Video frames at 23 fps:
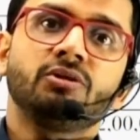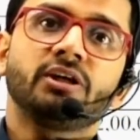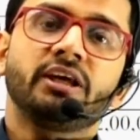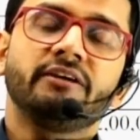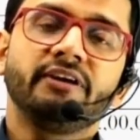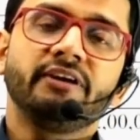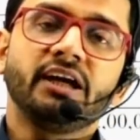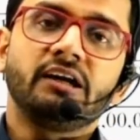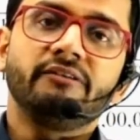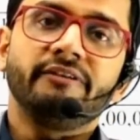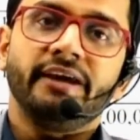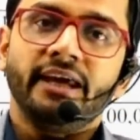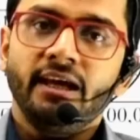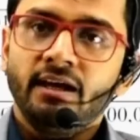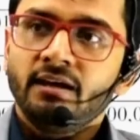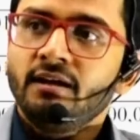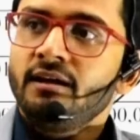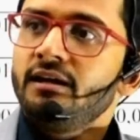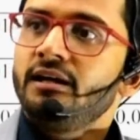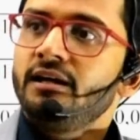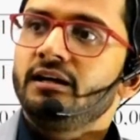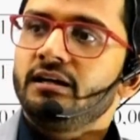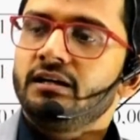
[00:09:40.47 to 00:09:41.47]
giving away
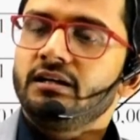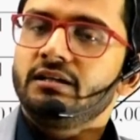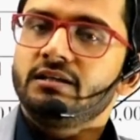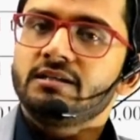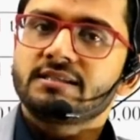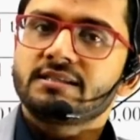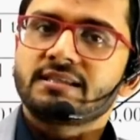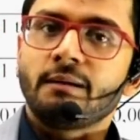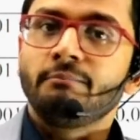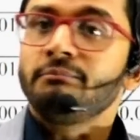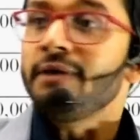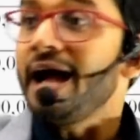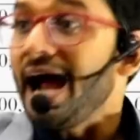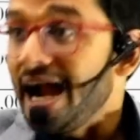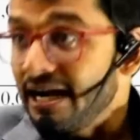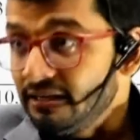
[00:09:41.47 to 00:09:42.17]
some,